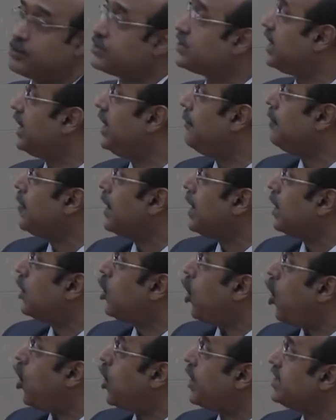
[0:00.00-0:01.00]
you see,
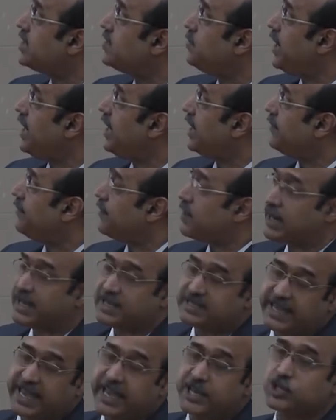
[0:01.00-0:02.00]
God is being referred
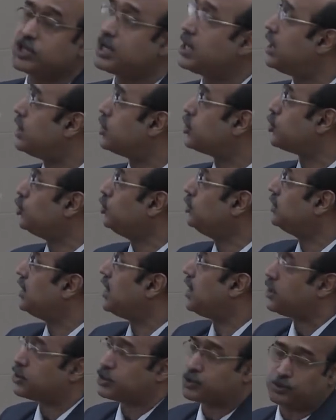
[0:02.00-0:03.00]
as Esha,
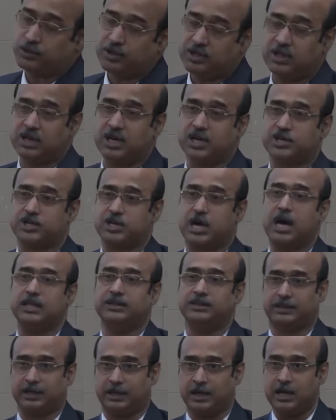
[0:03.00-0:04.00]
Shuddha, Shunna,
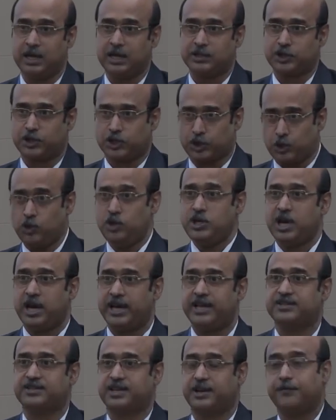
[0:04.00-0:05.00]
Shanta. So
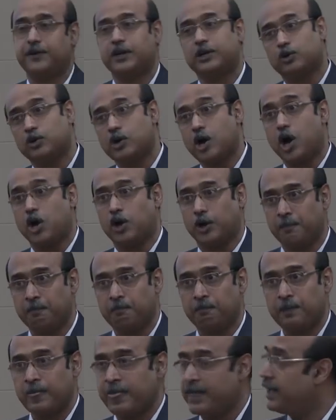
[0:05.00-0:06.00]
Shunna is referred to God
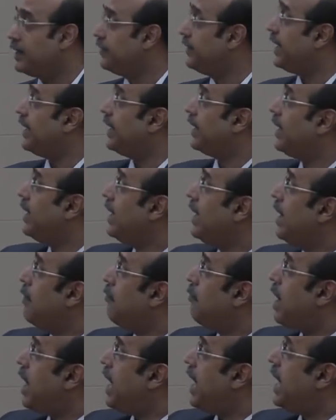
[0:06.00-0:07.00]
there.
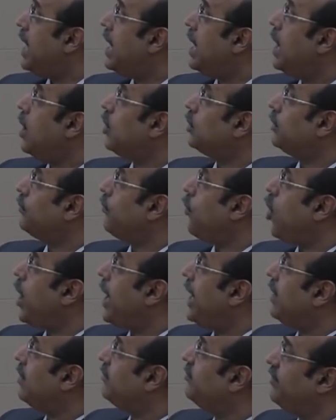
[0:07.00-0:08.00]
Maya, or the
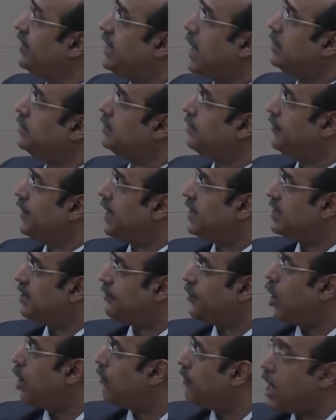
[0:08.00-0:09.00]
void of Vedanta
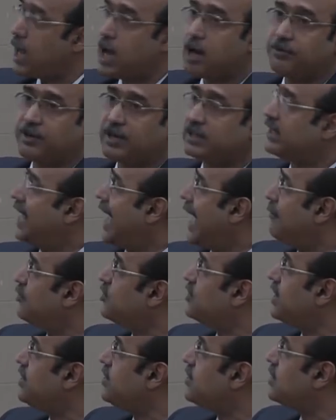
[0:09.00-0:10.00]
philosophy, Abhava, the
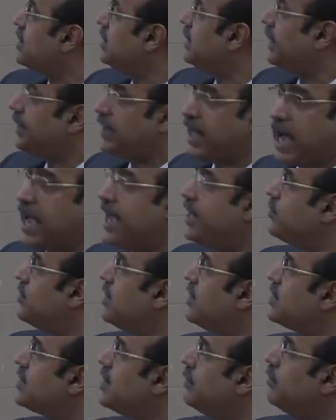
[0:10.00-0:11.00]
absence in the Nyaya
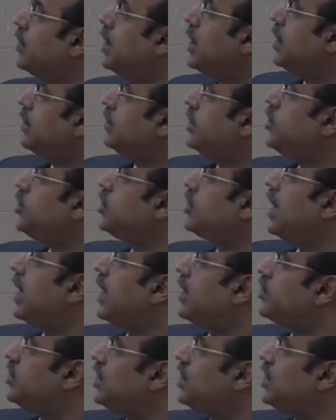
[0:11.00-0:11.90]
system, Nishkala